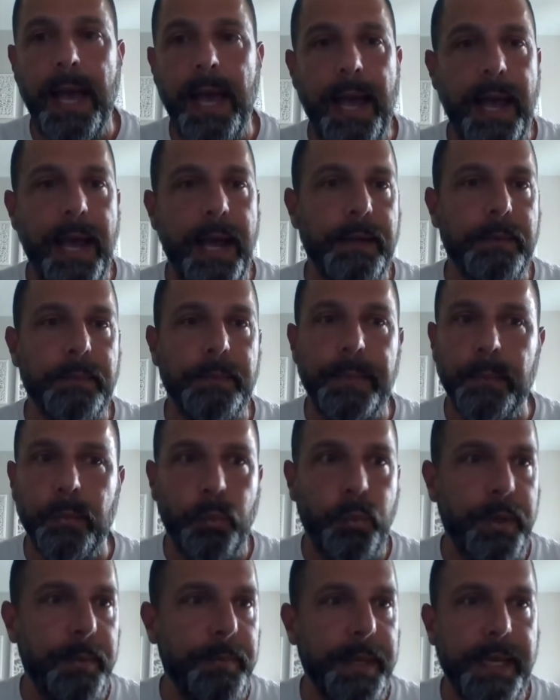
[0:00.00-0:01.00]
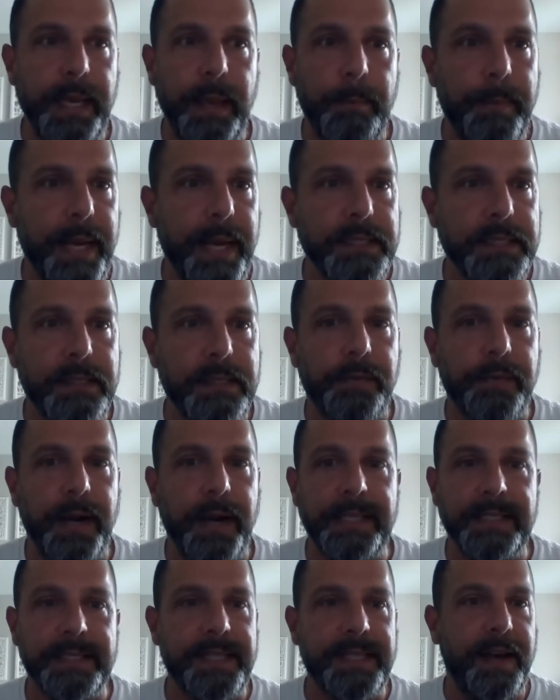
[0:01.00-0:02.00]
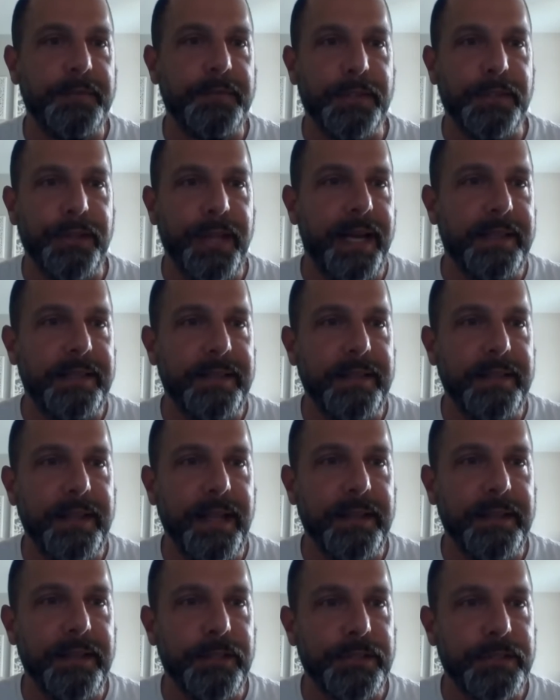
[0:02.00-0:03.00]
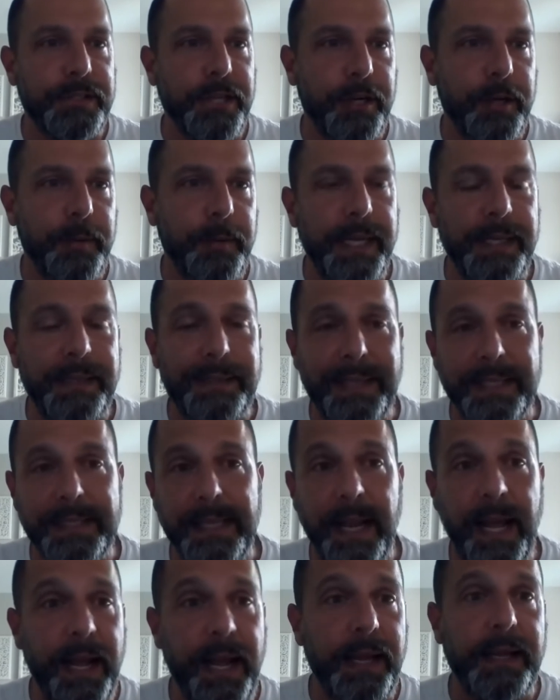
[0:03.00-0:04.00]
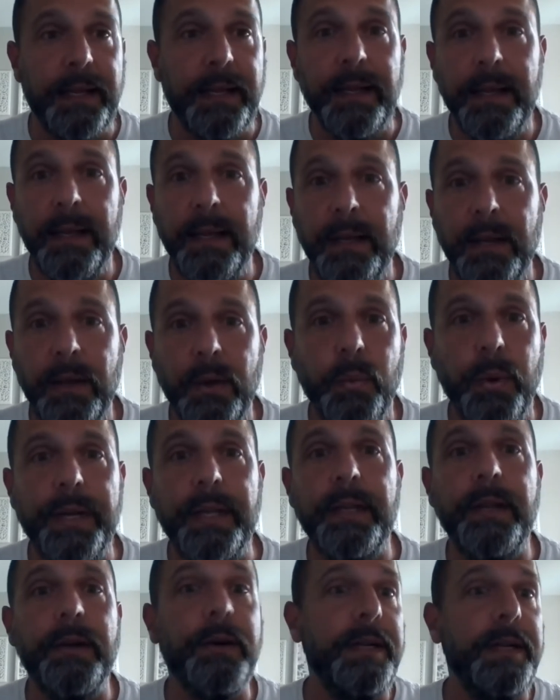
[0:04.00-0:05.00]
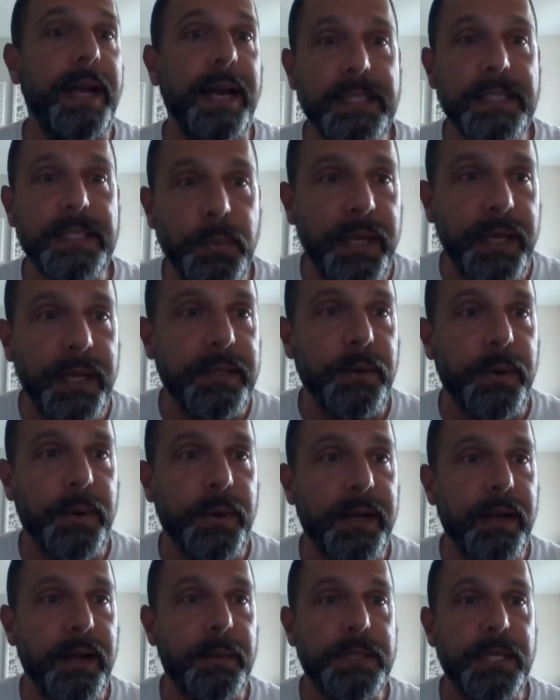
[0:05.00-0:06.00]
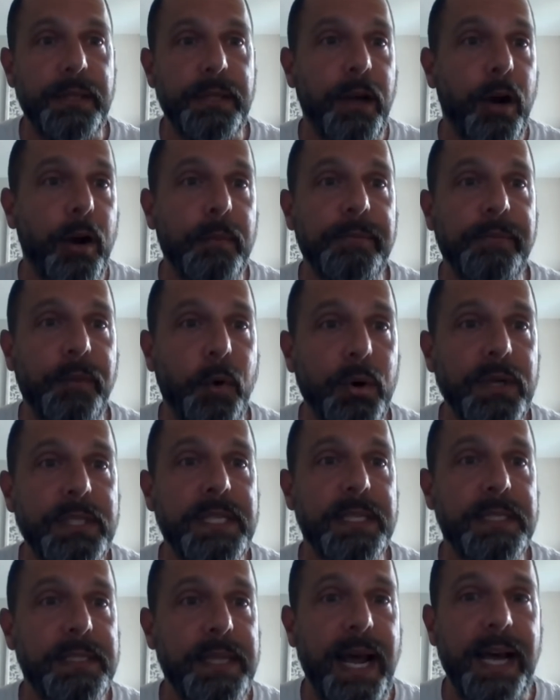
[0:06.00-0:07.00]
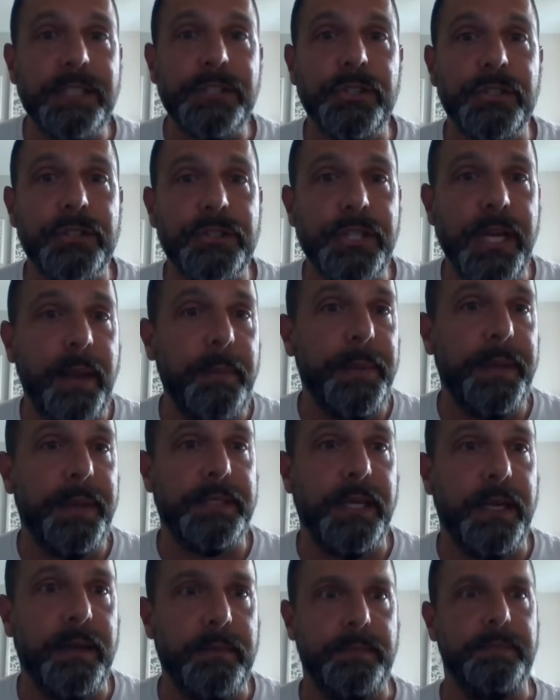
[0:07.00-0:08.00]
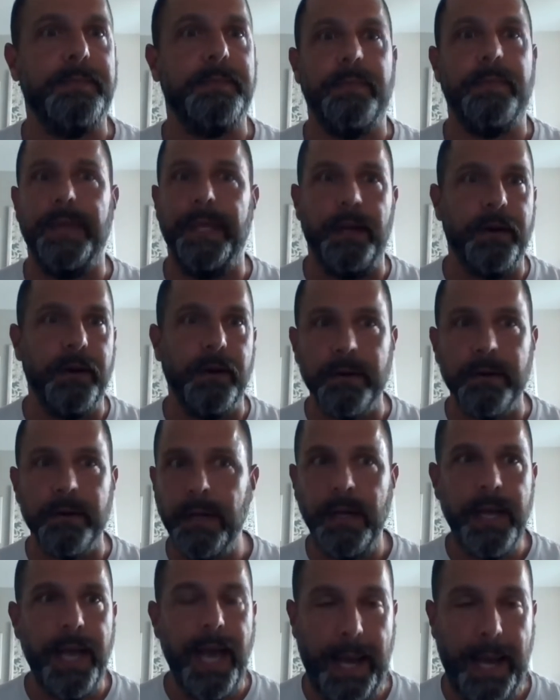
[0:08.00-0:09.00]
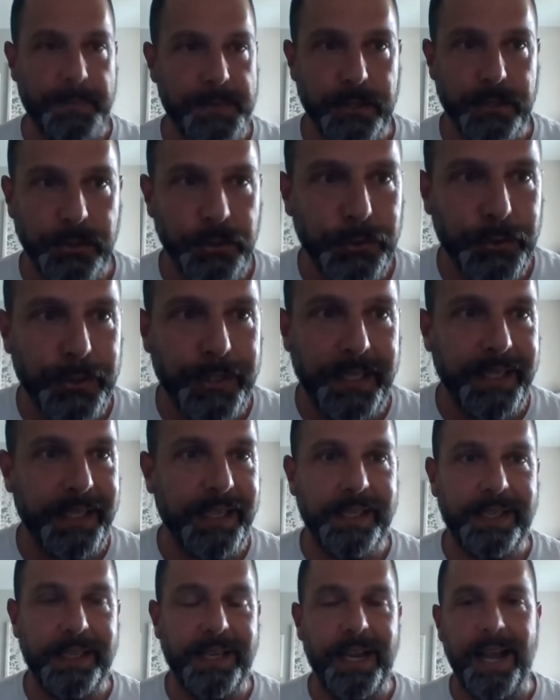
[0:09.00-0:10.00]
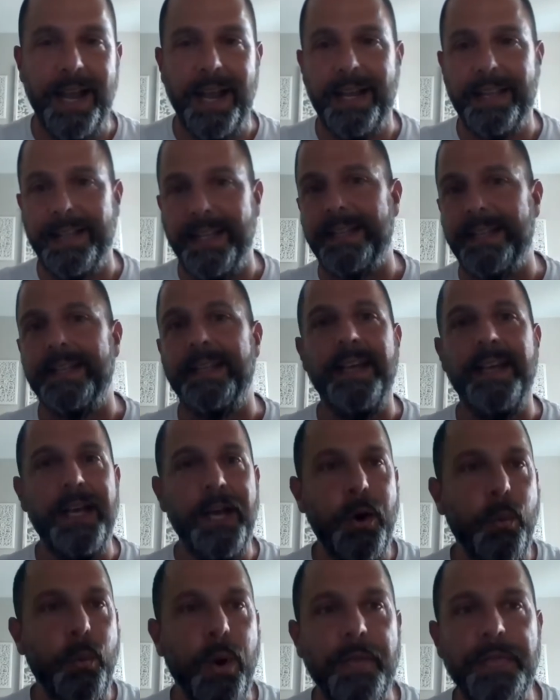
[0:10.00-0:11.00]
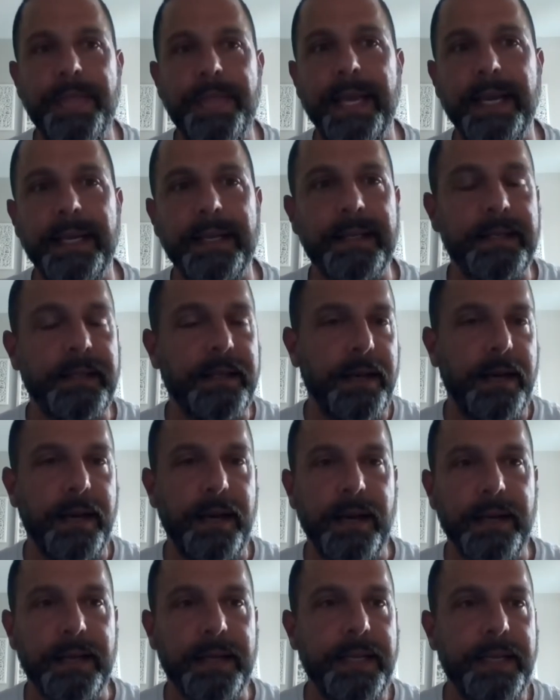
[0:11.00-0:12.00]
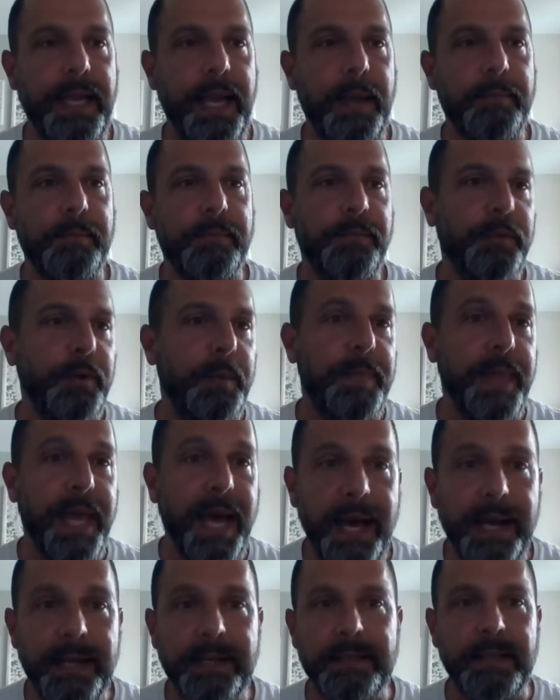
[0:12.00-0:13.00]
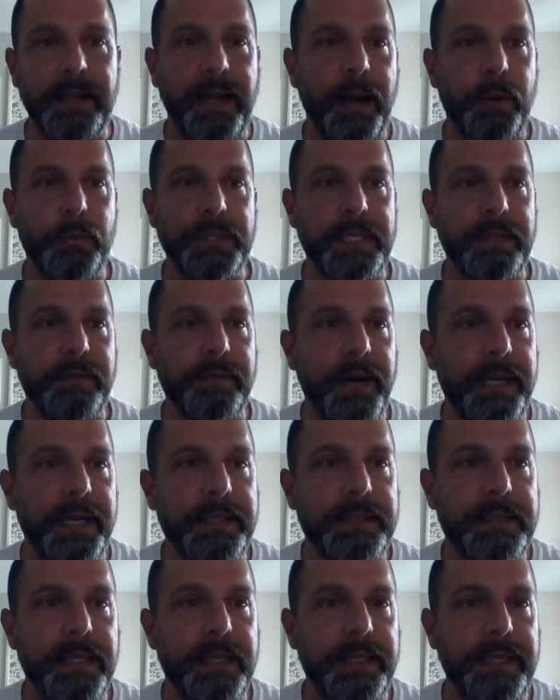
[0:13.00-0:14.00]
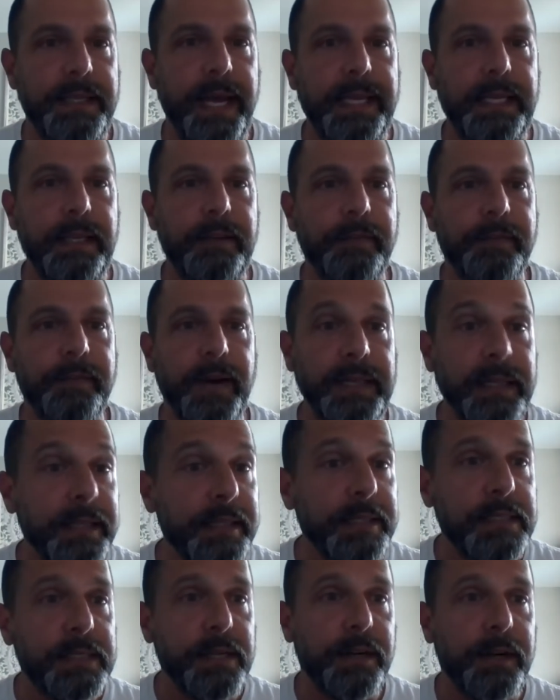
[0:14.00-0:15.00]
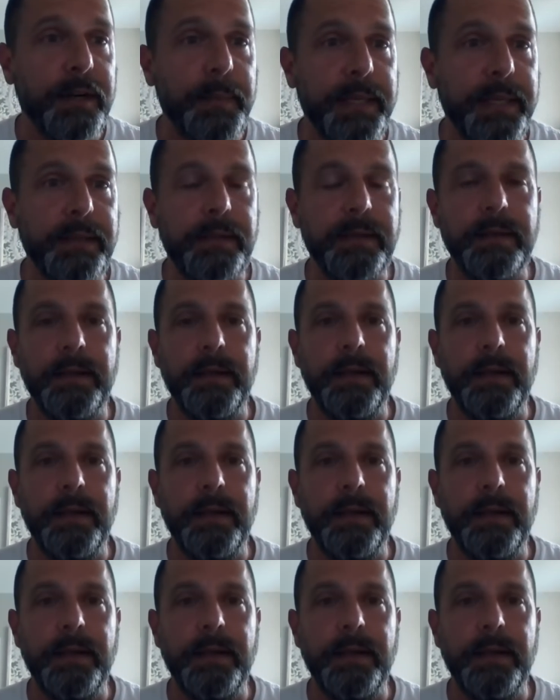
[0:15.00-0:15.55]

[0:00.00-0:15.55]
And we became best of friends after that, that little tournament. And they said, Hey, what are you doing next week? You want to come to the Armed Forces National Championship? You know, absolutely. and then one thing uh, came from that. I was invited to the Nike Friendlies tournament